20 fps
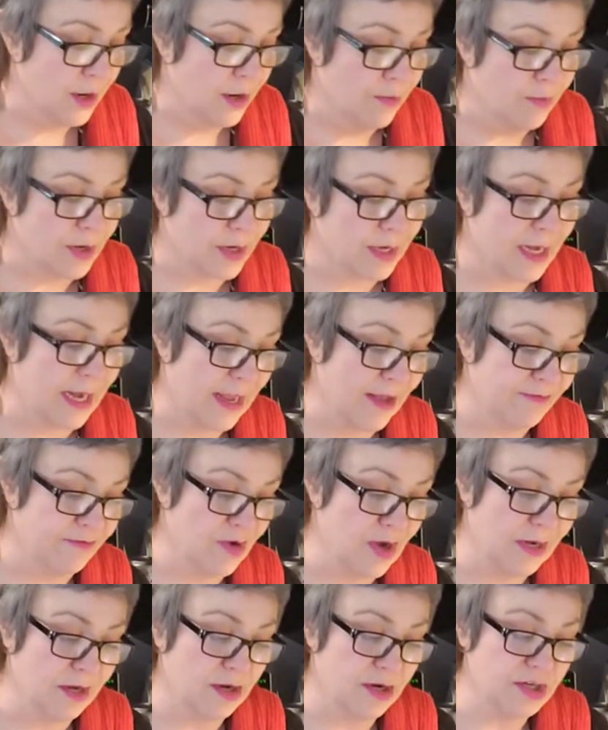We're gonna have
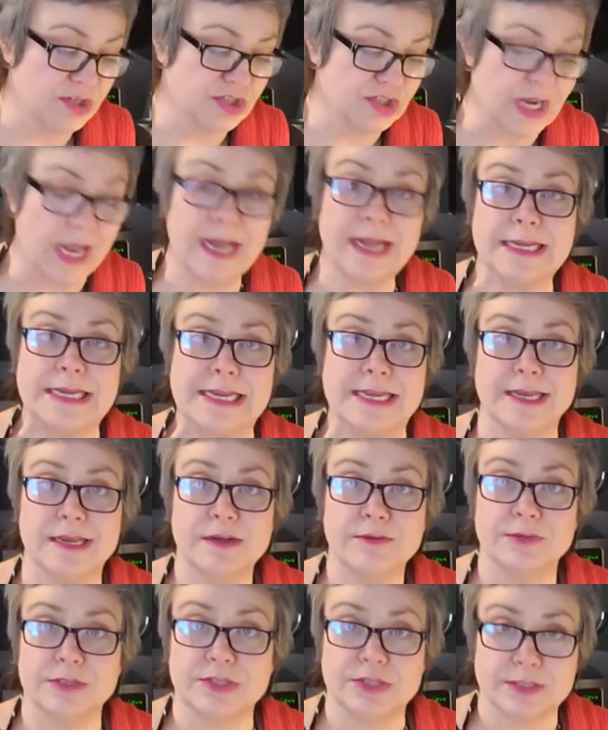one large
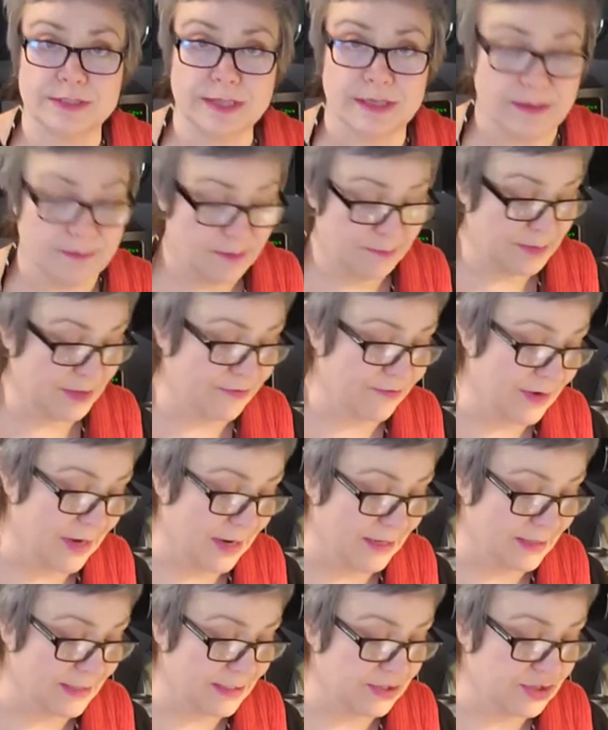onion, which is gonna be
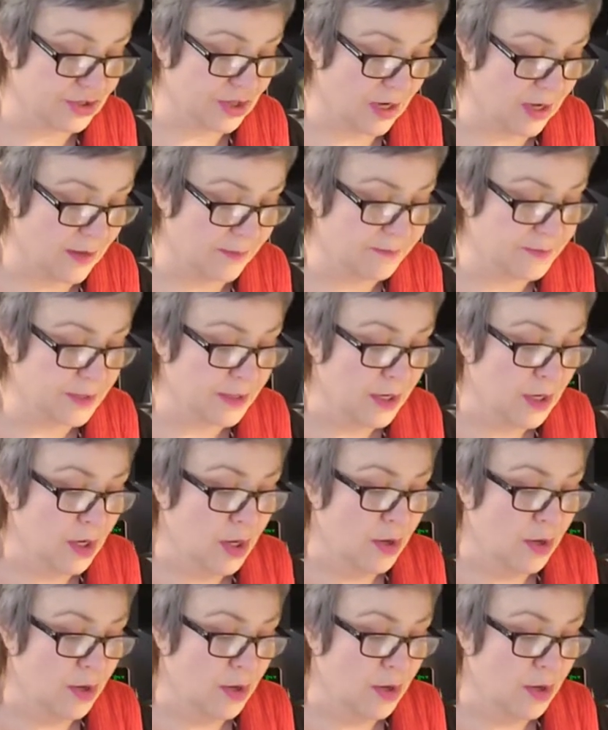finely chopped.